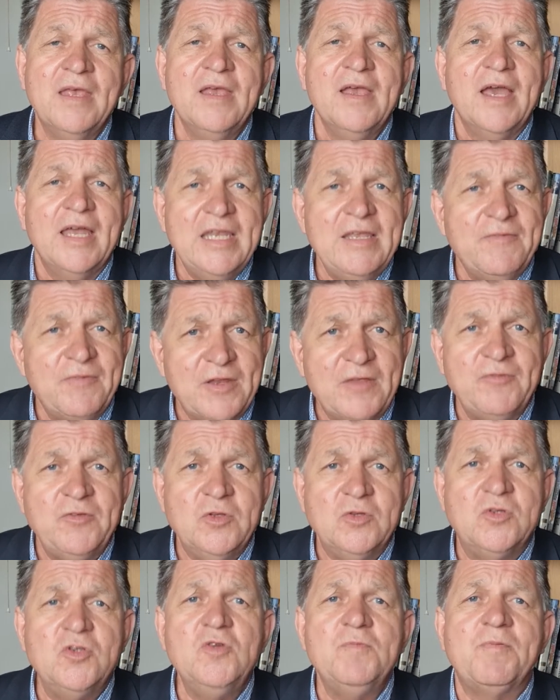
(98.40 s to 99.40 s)
And even if
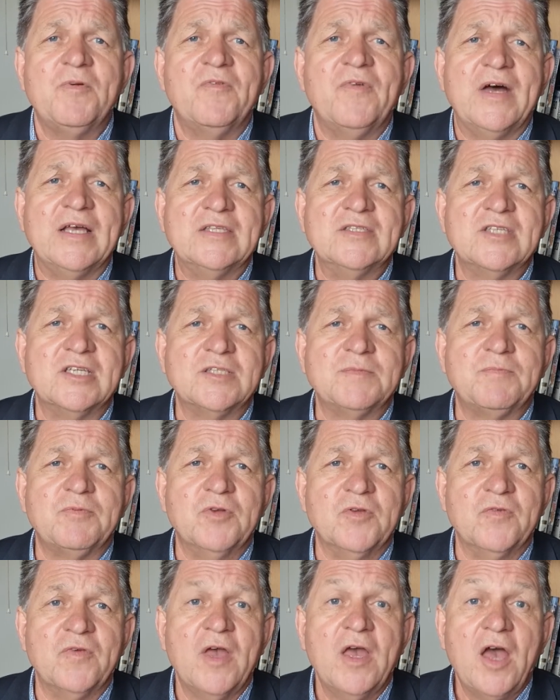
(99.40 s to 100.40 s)
you do provide such
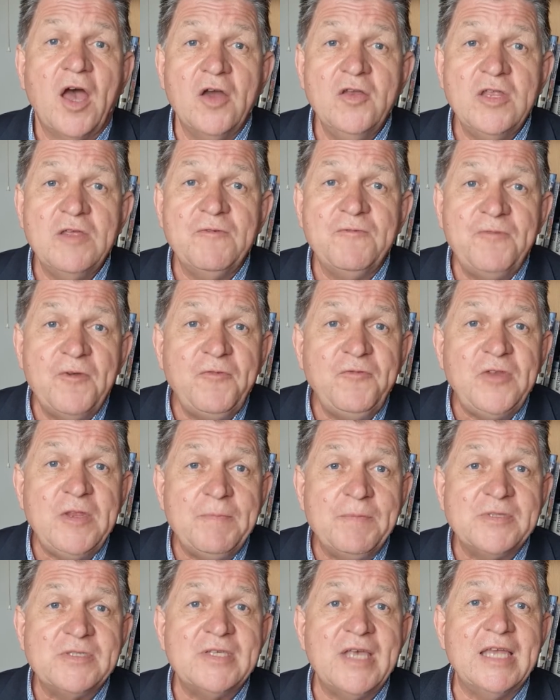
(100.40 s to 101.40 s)
proof, only
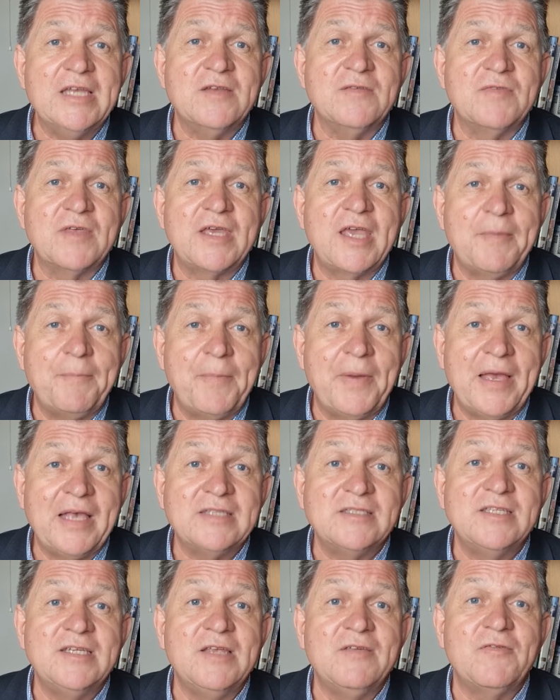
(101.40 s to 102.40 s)
50% of the
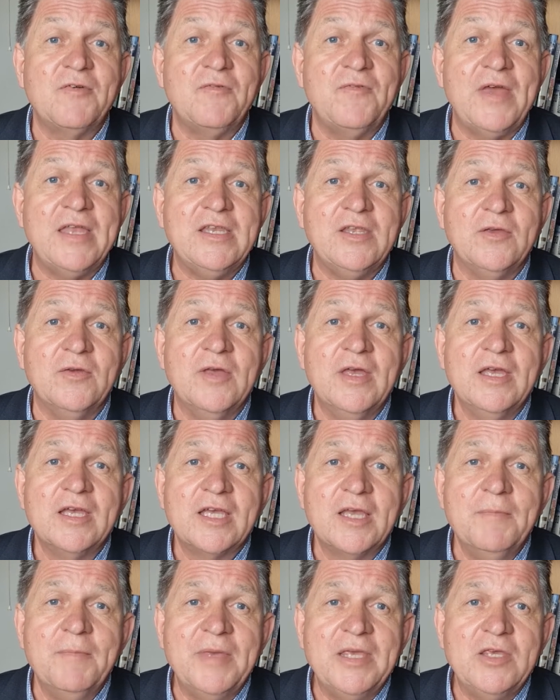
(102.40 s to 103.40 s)
capacity of a venue
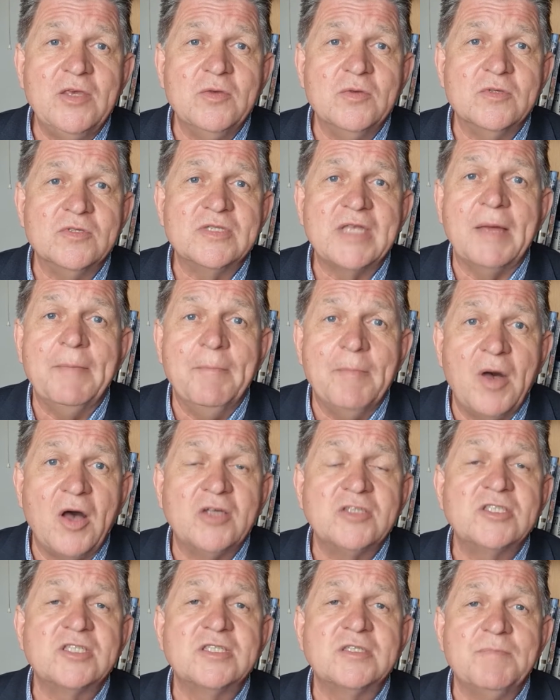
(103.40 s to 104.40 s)
can be used, and
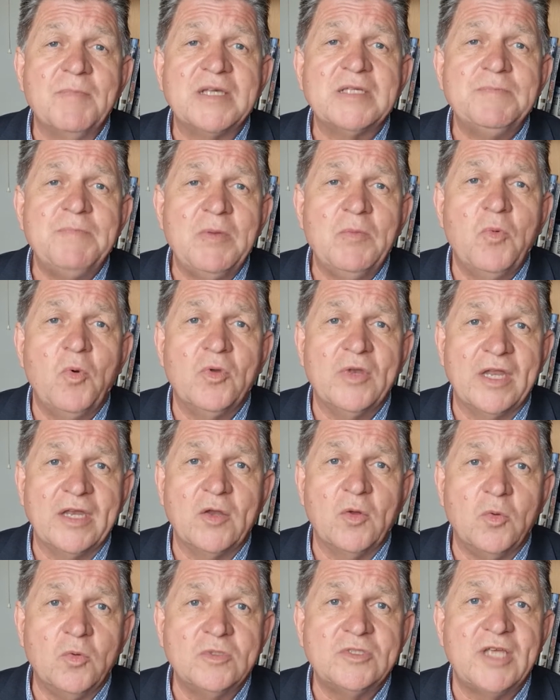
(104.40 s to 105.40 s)
masks must be worn at
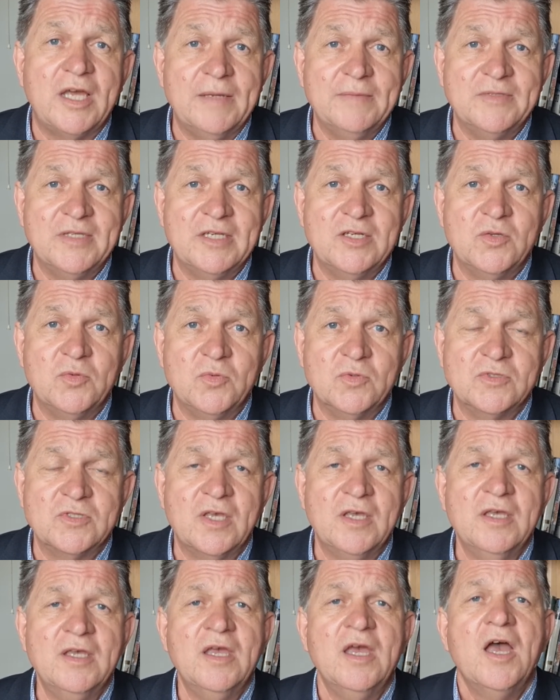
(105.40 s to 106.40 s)
all times
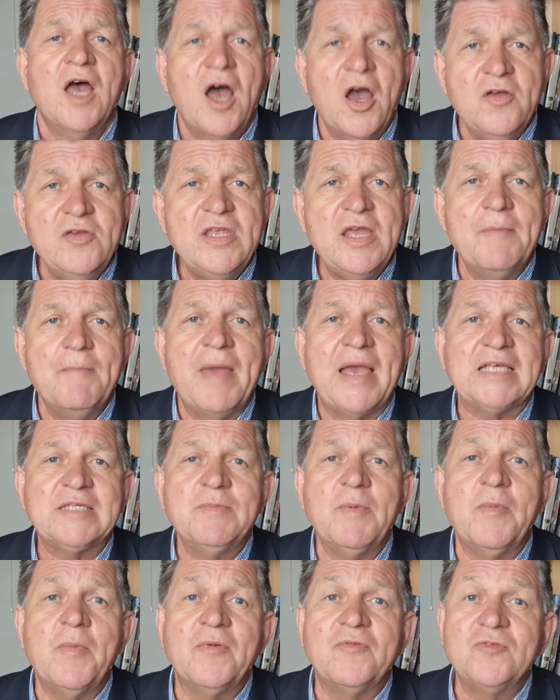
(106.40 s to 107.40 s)
indoors. Only a
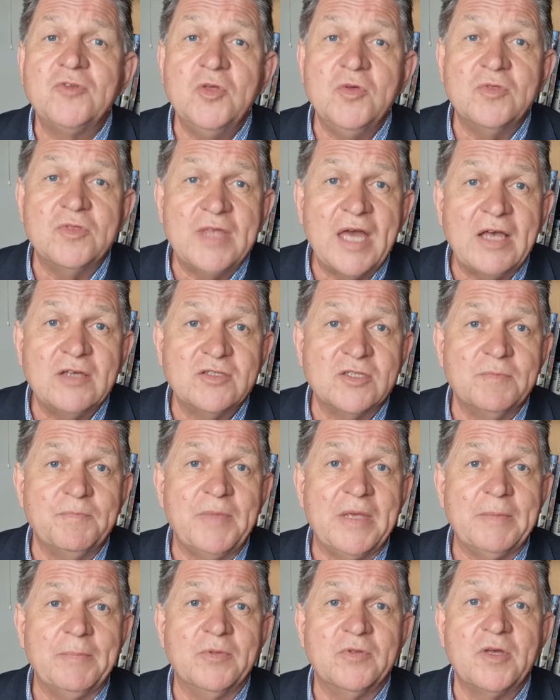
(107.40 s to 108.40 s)
maximum of 2,000
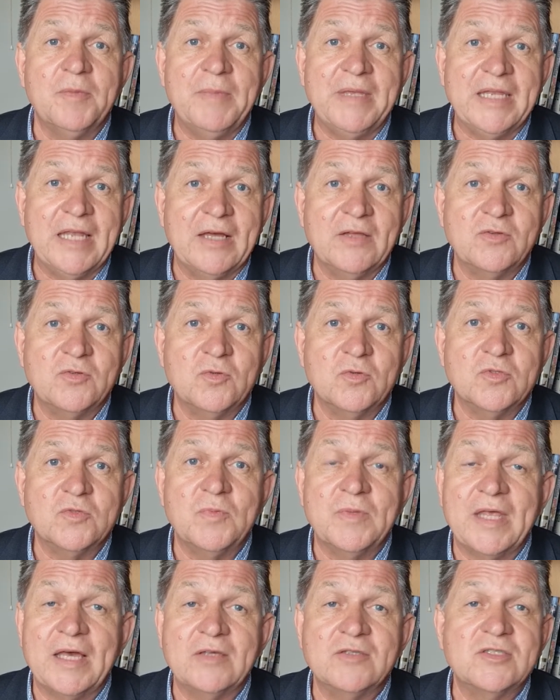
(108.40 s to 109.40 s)
people can meet
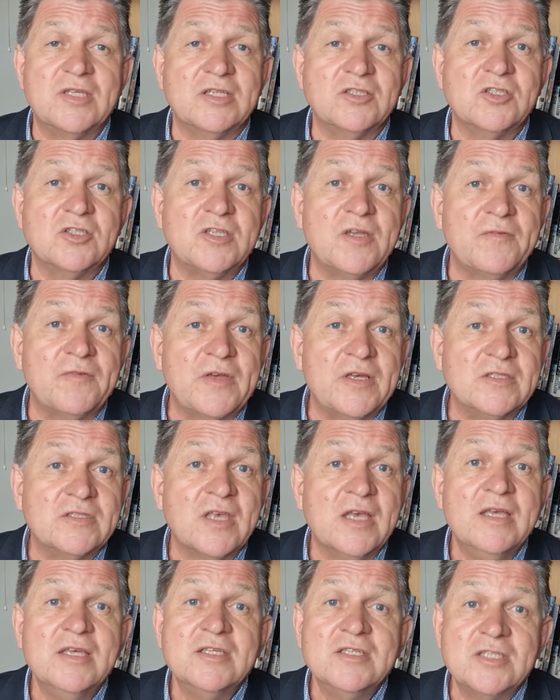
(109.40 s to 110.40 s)
outdoors without such certificates,
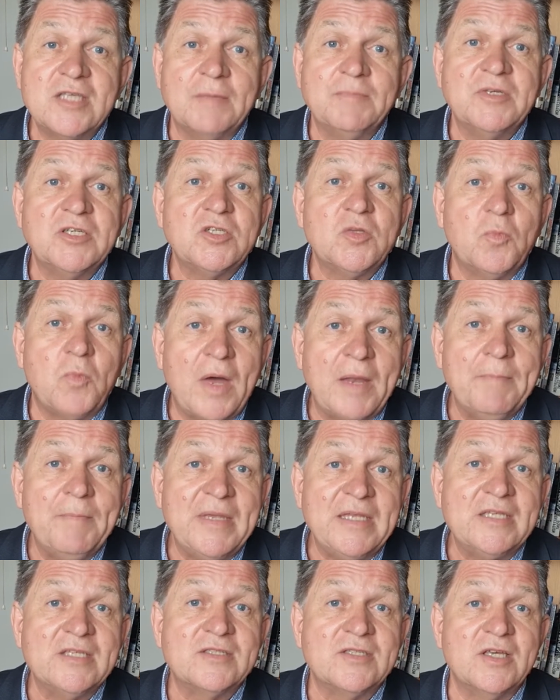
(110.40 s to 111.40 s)
subject to 1
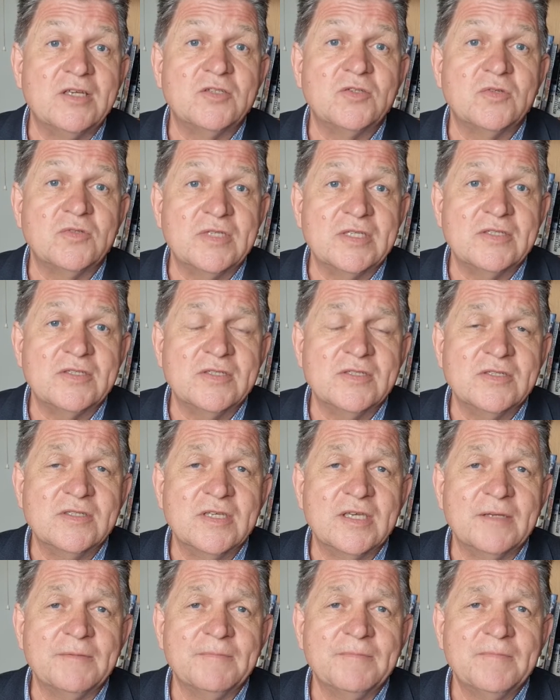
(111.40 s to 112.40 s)
meter social
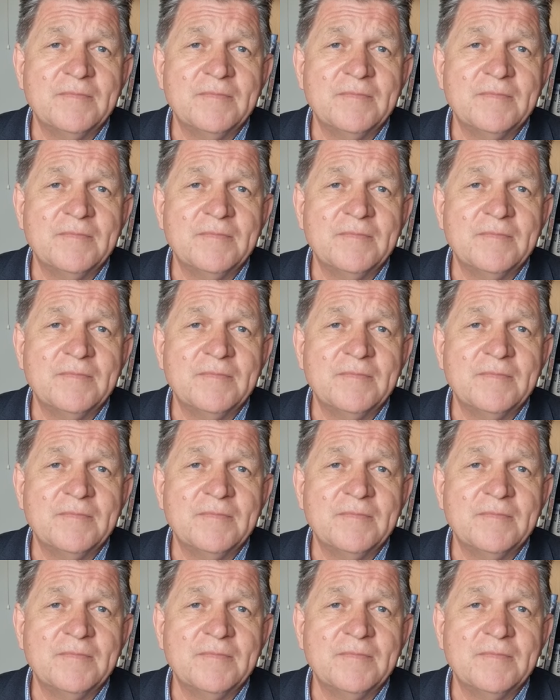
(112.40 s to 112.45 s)
distancing.